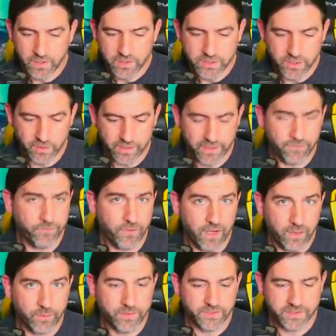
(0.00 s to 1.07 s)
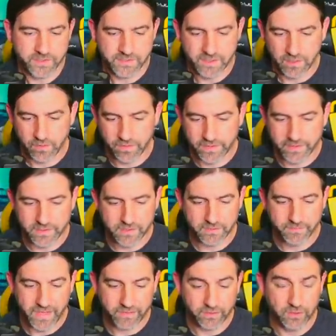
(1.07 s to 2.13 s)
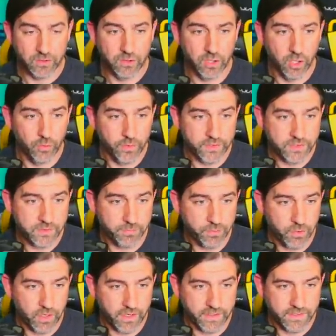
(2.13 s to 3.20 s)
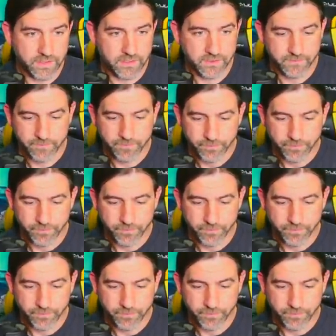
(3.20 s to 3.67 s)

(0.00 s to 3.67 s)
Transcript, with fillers: So if I was to sell this at the lowest price,